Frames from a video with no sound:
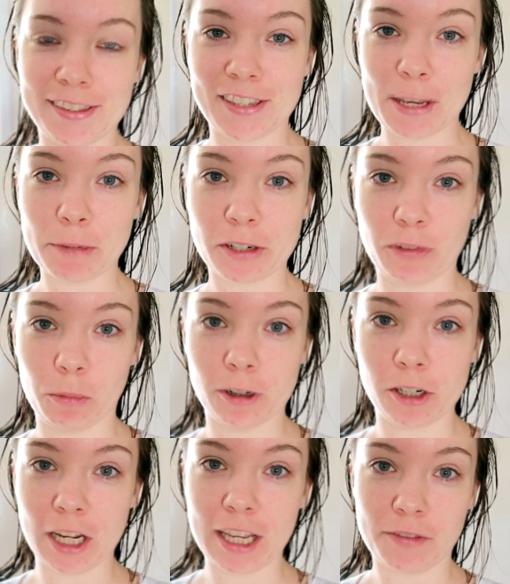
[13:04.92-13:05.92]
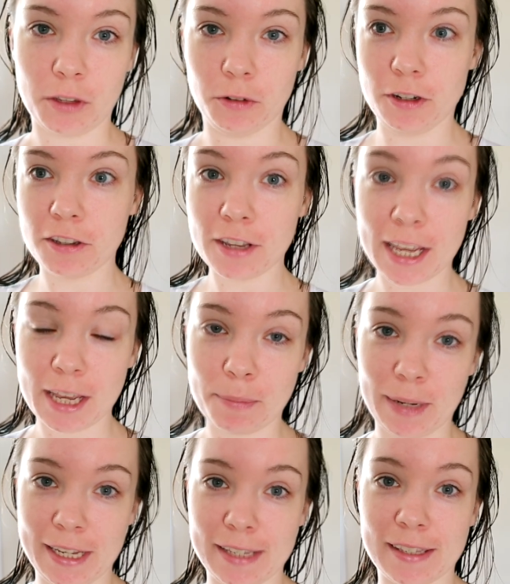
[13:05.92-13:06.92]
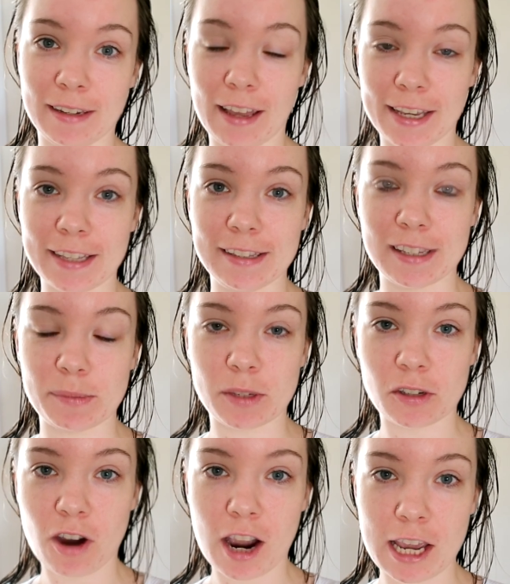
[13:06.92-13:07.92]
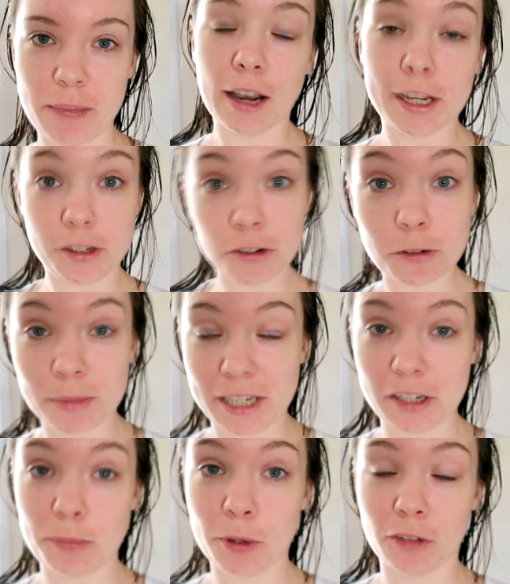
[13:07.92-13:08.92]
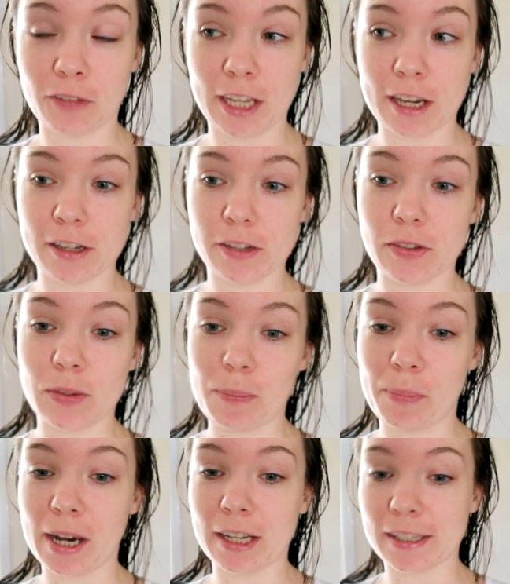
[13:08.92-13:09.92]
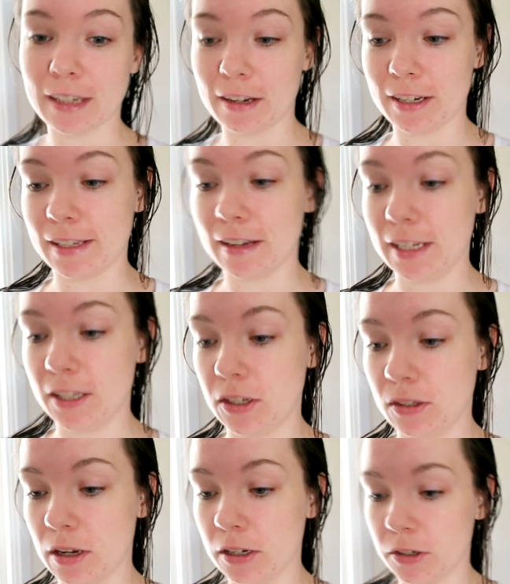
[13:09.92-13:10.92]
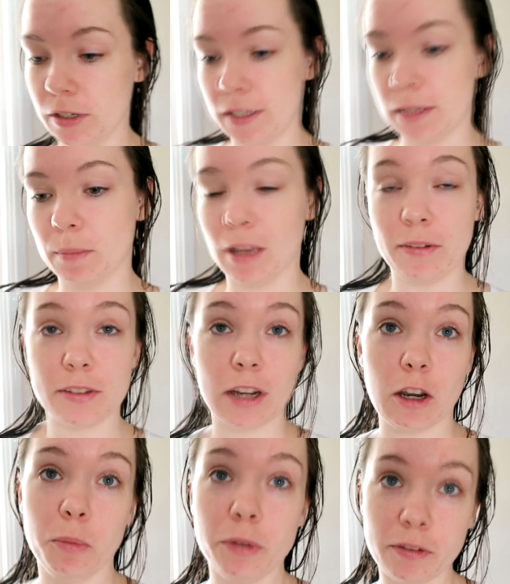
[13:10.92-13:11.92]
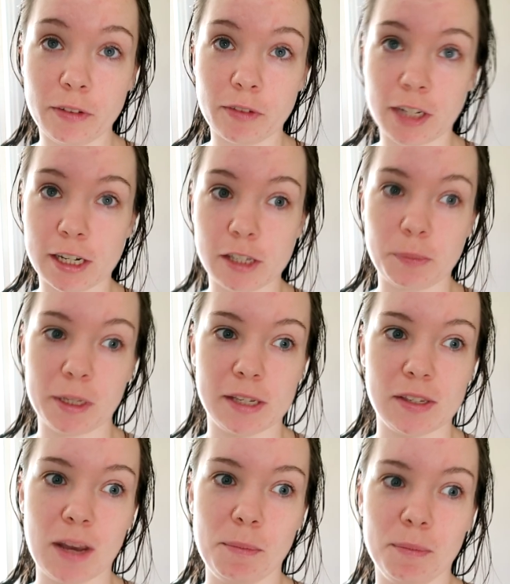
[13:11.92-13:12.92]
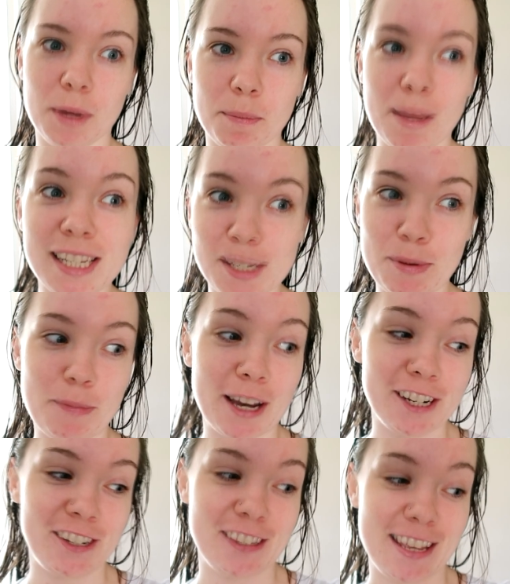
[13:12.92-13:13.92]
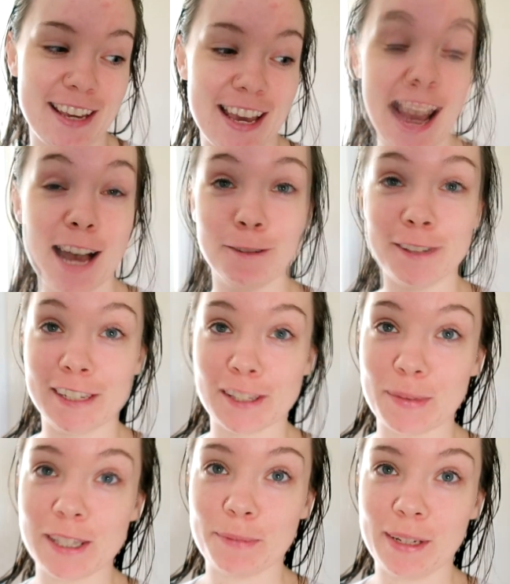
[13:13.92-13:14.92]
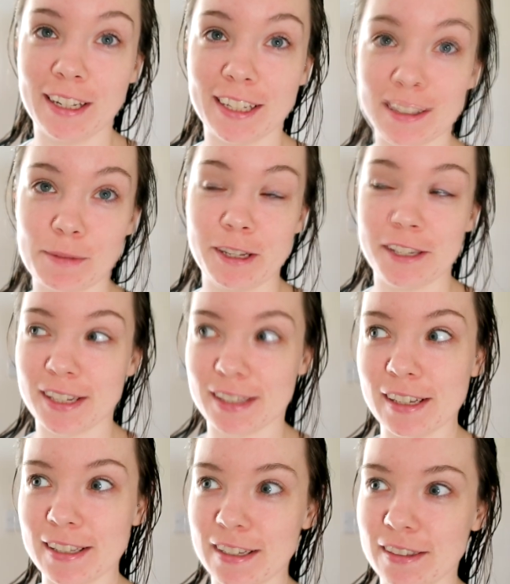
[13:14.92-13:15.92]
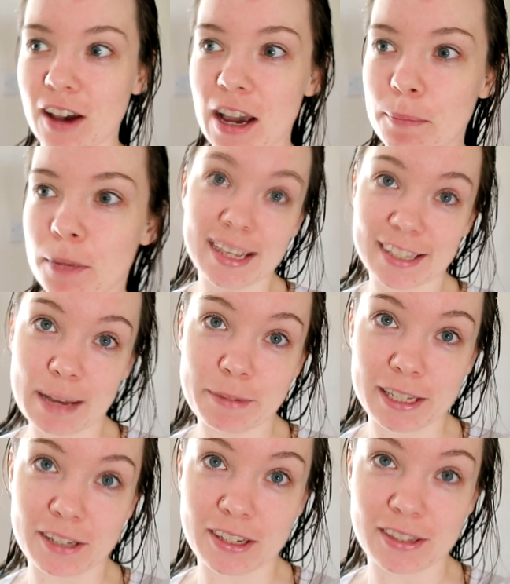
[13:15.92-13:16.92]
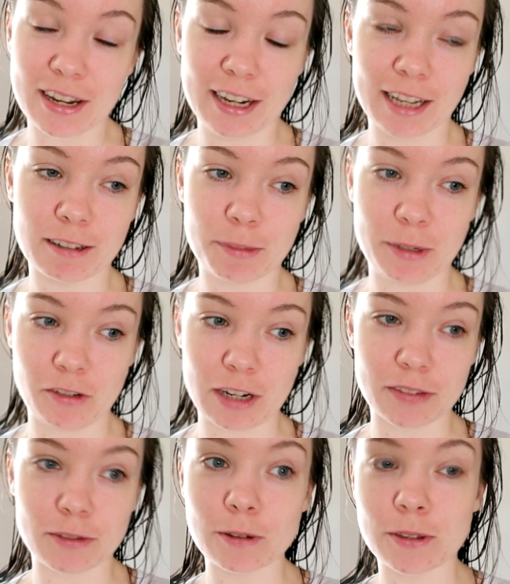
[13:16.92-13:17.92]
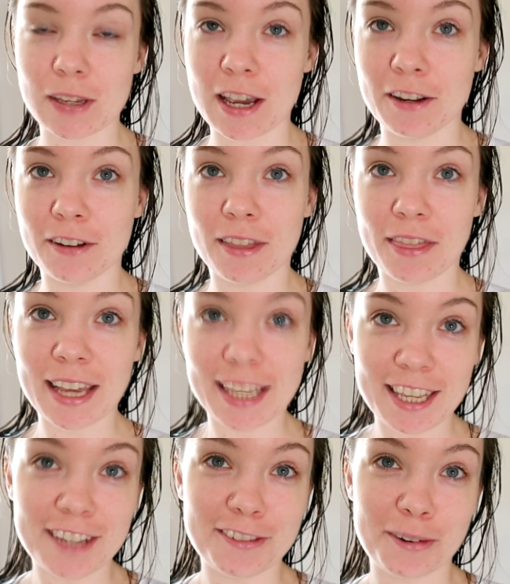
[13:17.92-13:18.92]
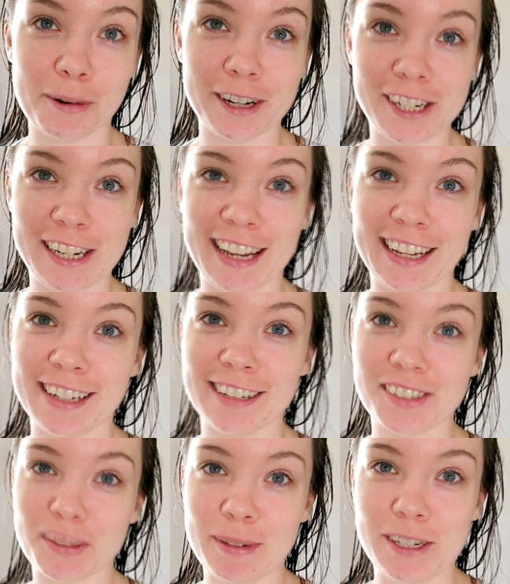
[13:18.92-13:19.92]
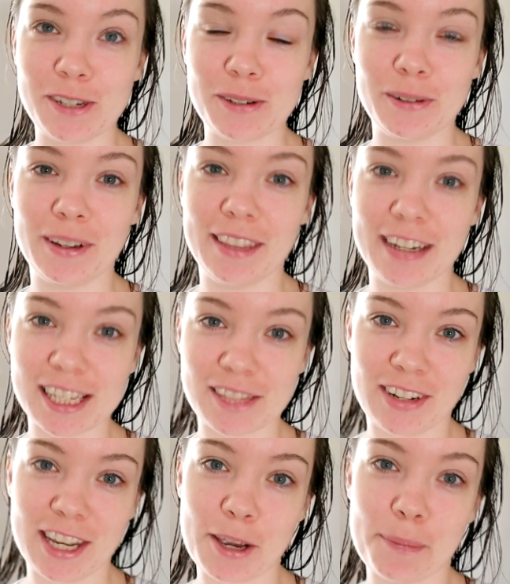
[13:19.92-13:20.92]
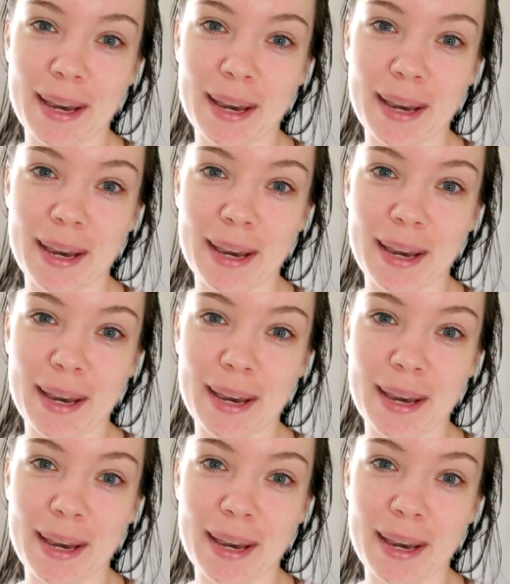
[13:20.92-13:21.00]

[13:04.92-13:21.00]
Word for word: you so much for watching. If you're new here, please like and subscribe. I do normally do book videos, but I decided to start doing some lifestyle moving videos because I'm meant to be purchasing a house and it's meant to be like the most exciting time, except it's just turning out to be stressful. So thank you for watching and I'll speak to you all in the next video.